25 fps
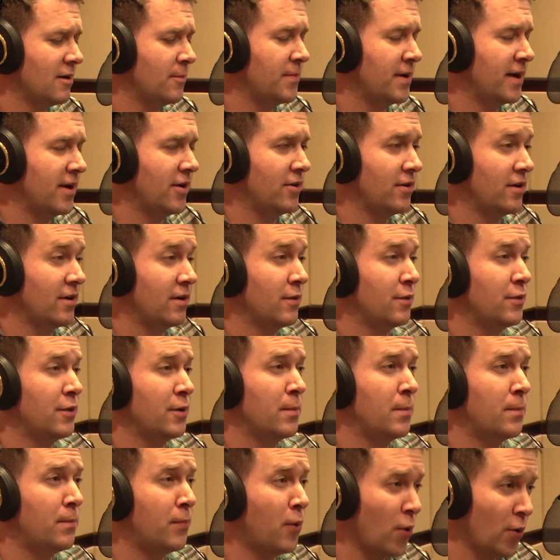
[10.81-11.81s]
about the
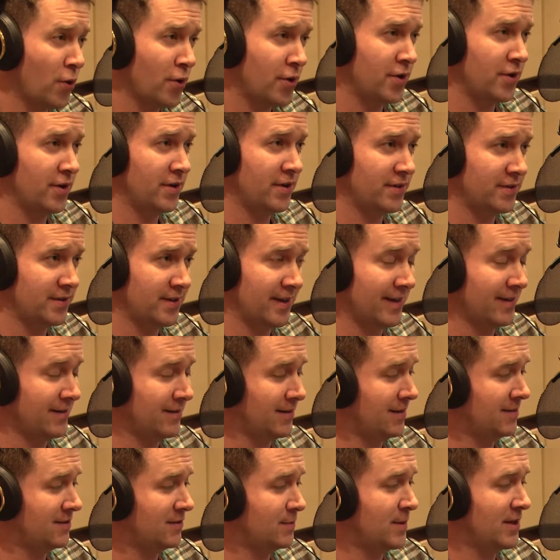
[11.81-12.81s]
borders and
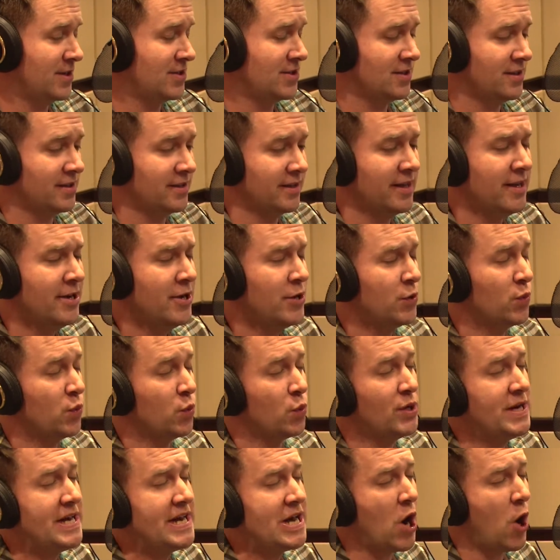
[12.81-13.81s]
especially
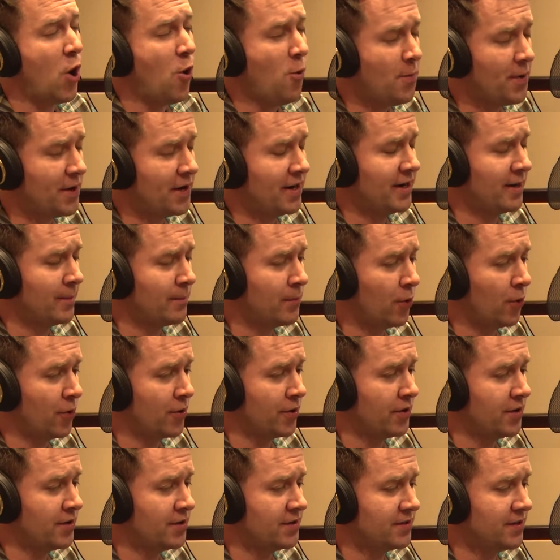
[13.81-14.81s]
reopening
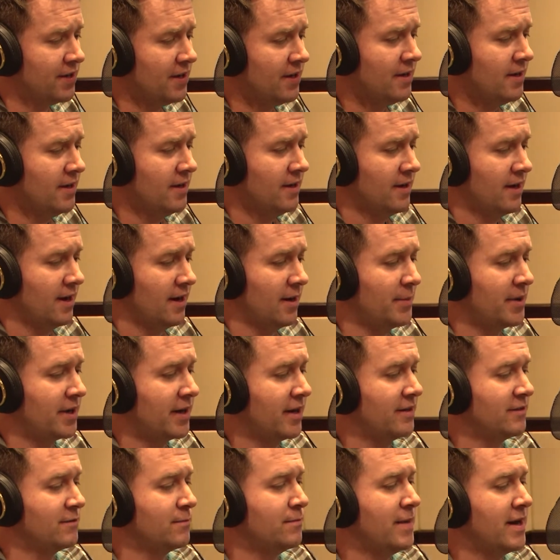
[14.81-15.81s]
borders uh,
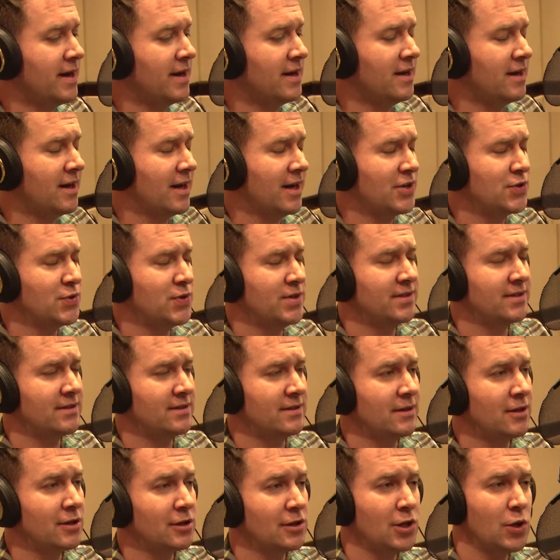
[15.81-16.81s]
because many countries
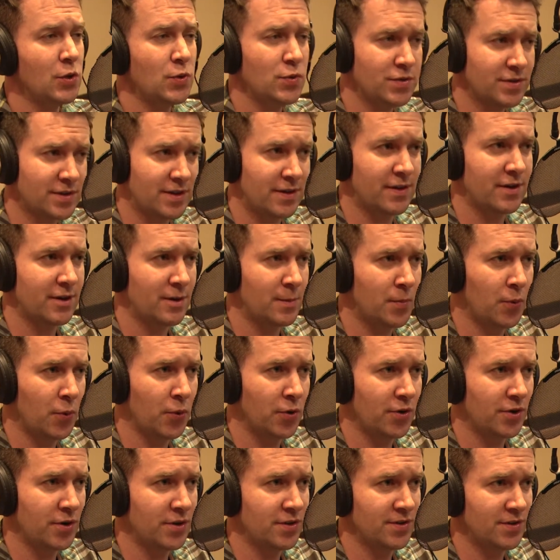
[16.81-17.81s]
closed their
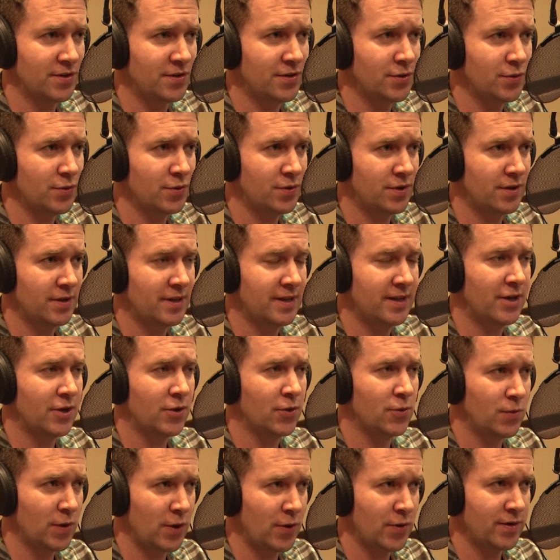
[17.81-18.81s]
borders due to the
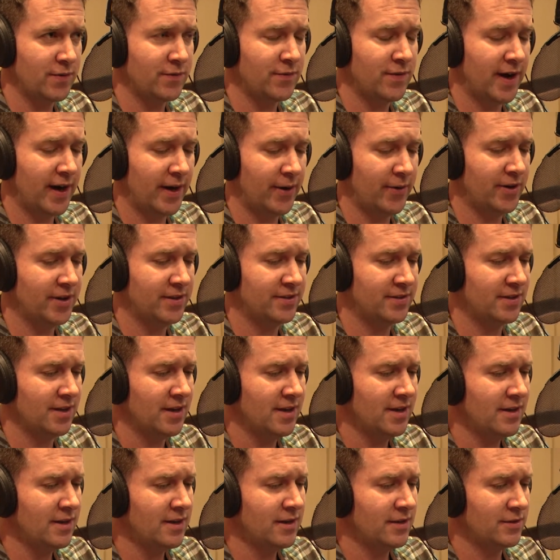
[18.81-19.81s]
coronavirus.
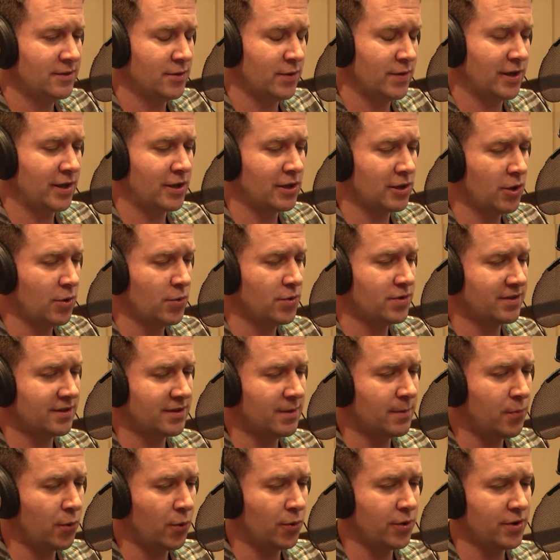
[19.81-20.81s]
So they closed the
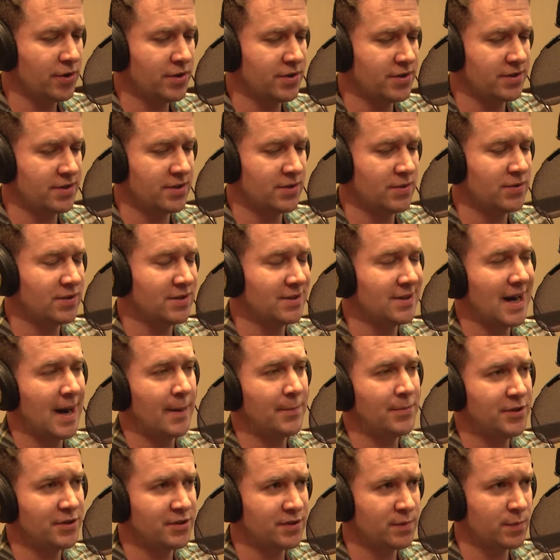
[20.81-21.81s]
borders to
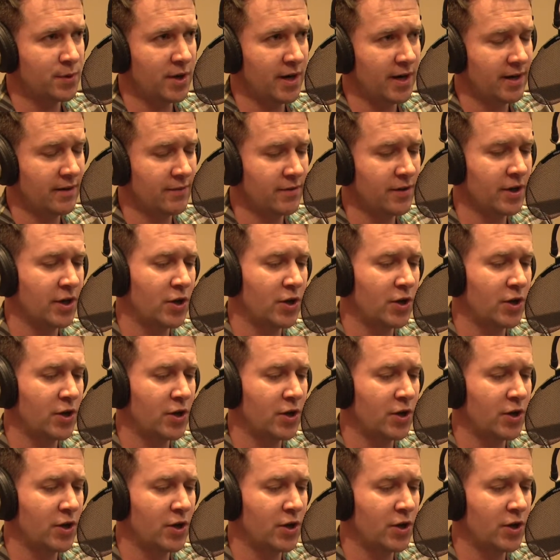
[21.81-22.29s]
stop the spread of the